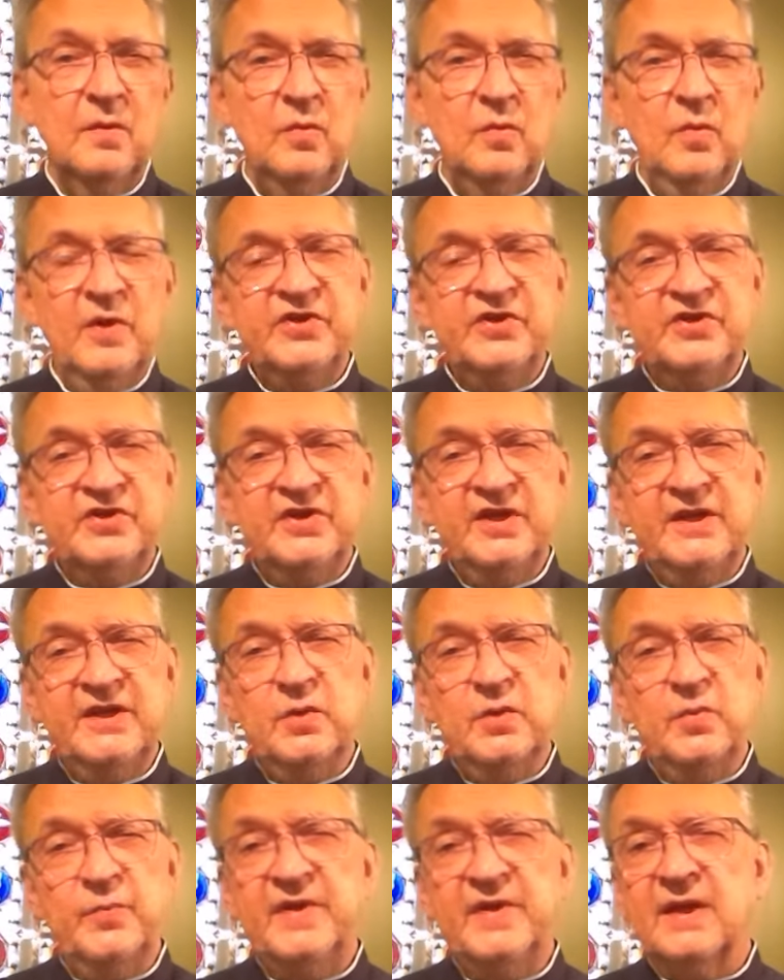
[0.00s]
Which do
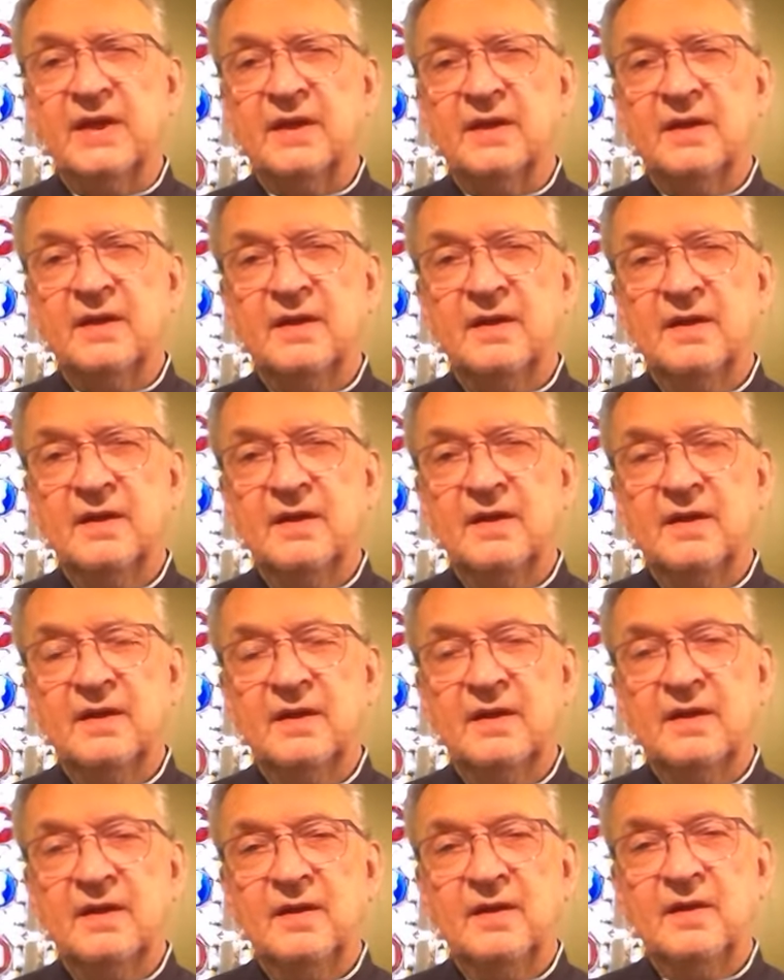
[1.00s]
you pick?
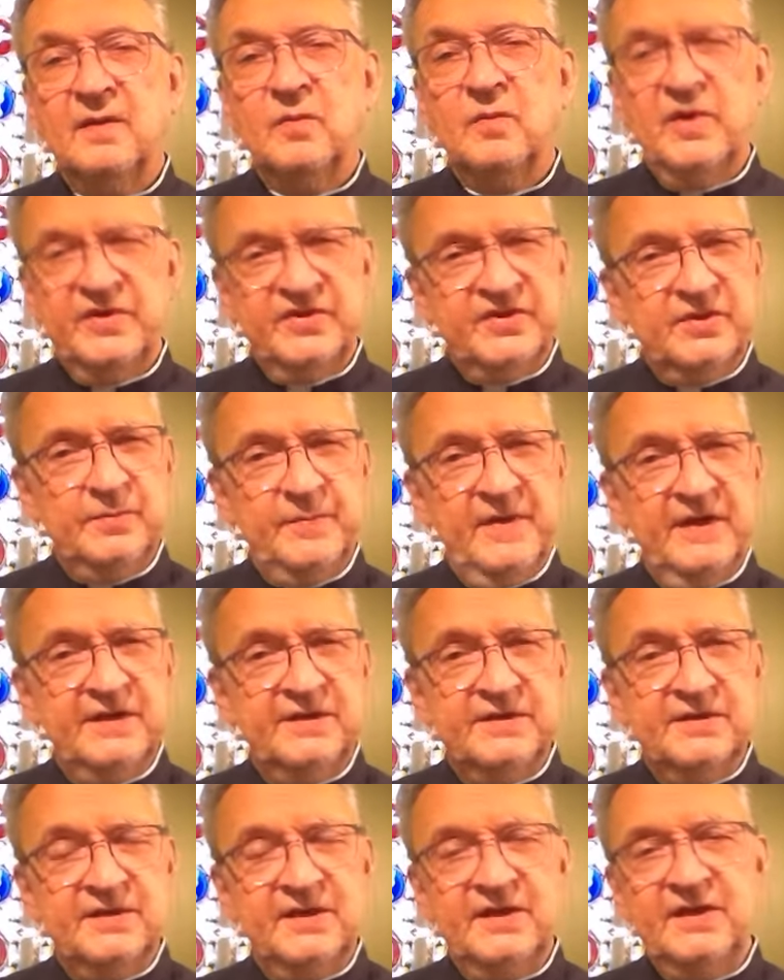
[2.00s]
Which
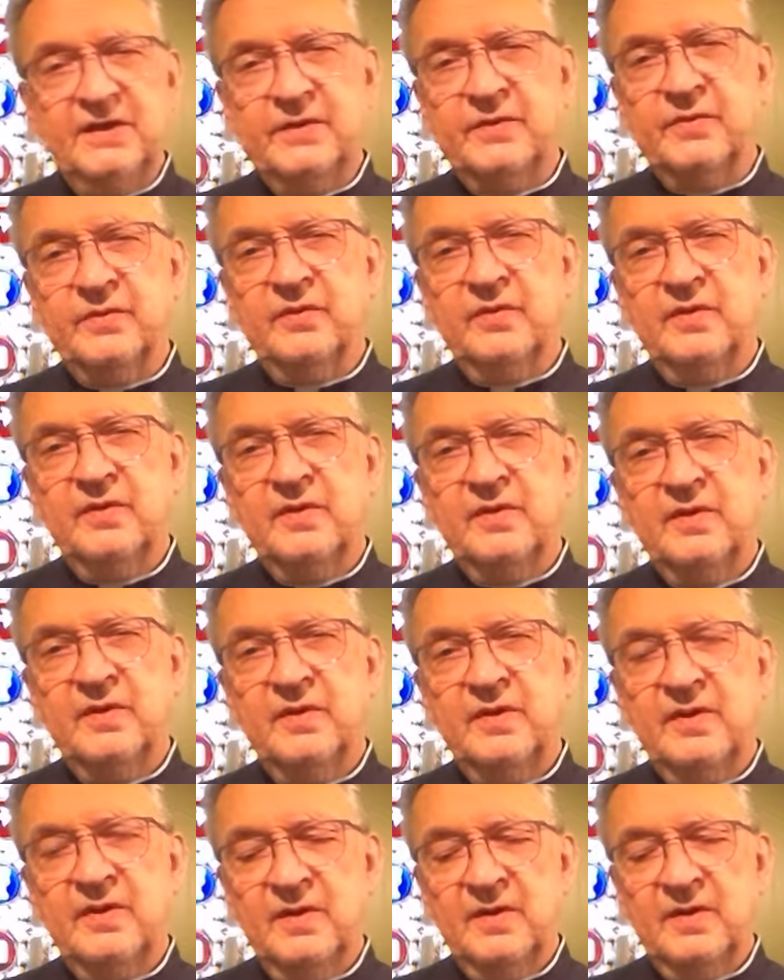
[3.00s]
speaks to you?
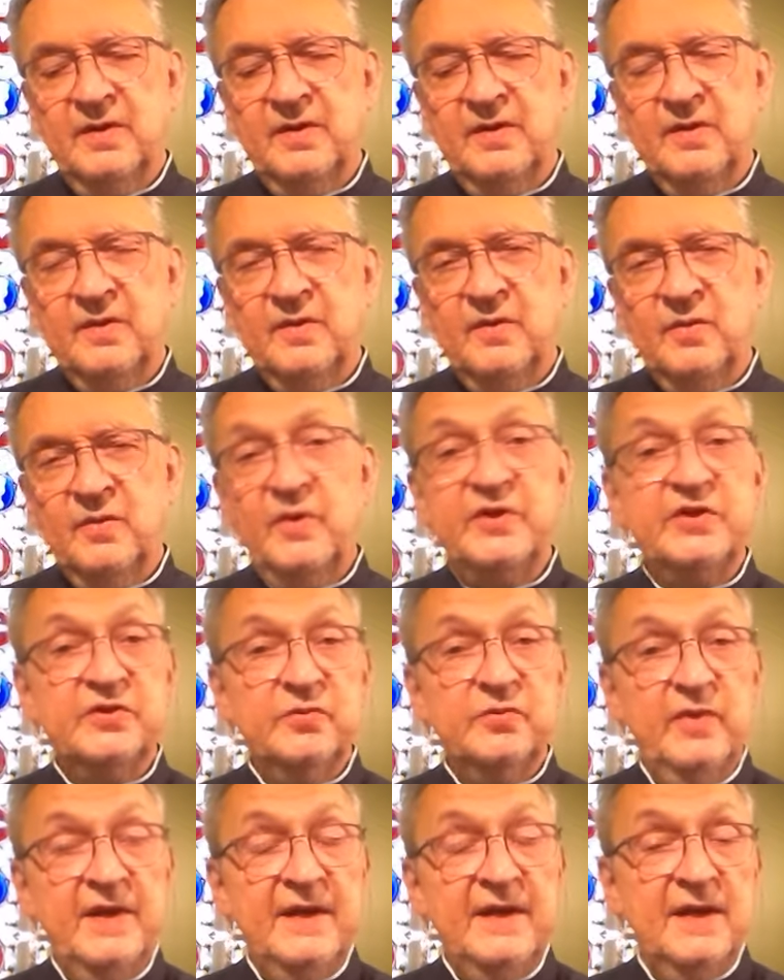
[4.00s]

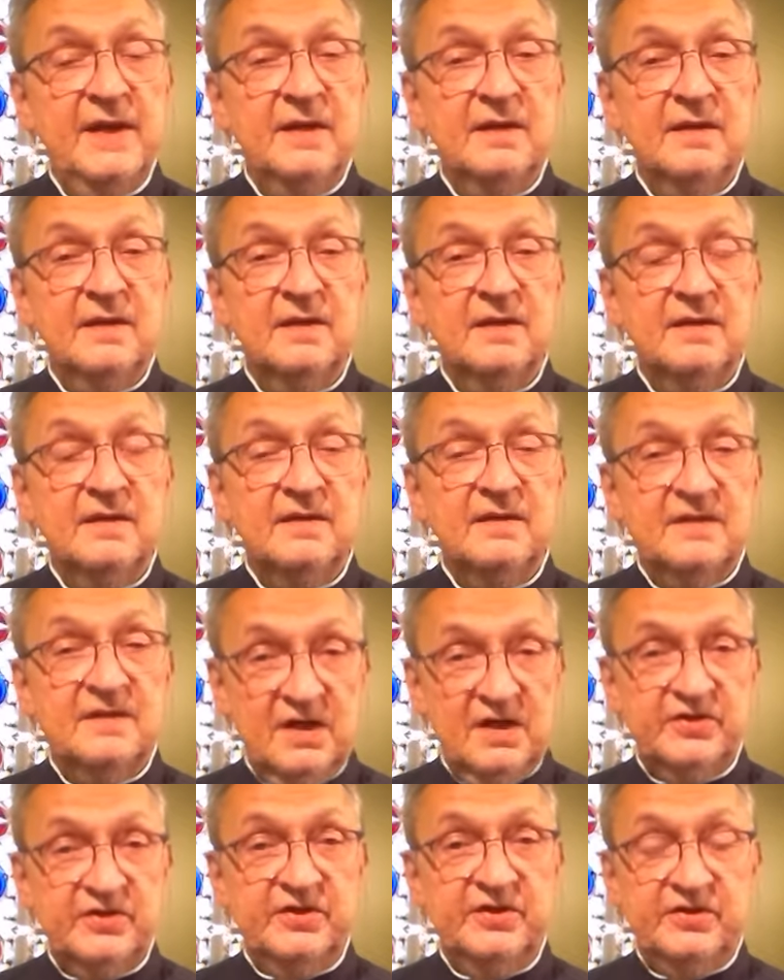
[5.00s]
Which reading
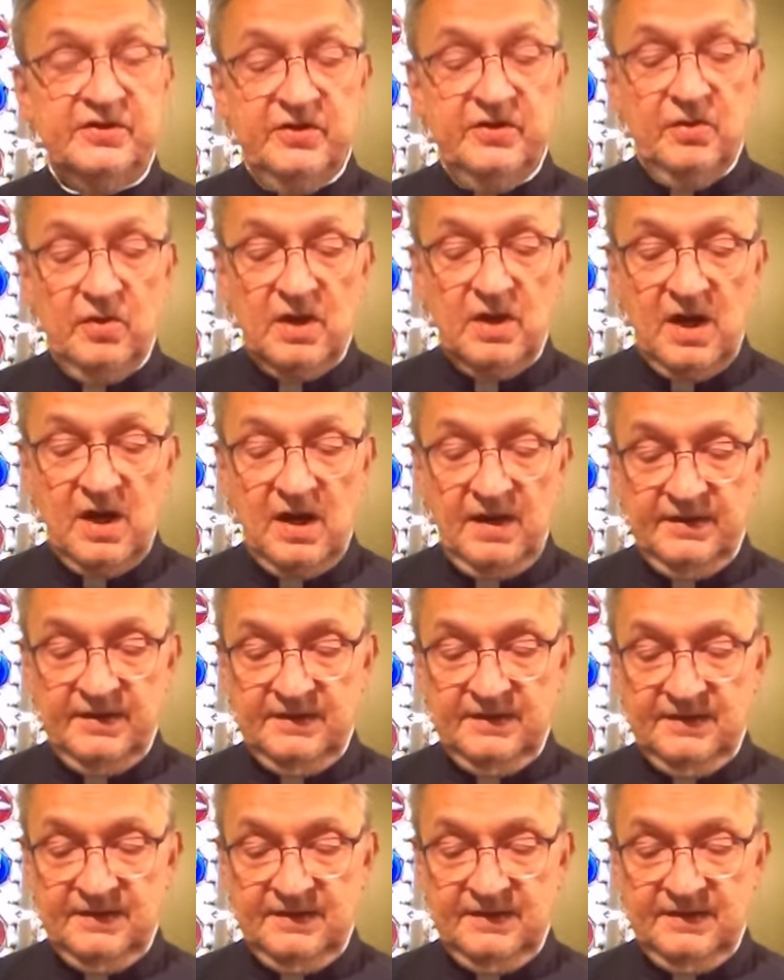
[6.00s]
touches your heart?